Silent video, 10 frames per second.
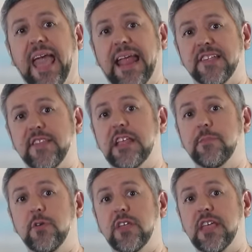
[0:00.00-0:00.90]
and aesthetic
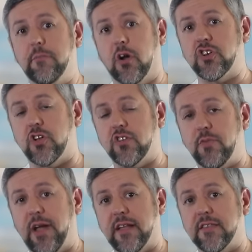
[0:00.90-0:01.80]
beauty in martial arts
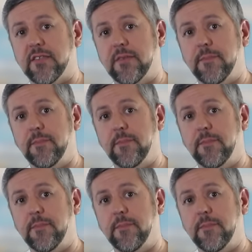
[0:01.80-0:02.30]
practice.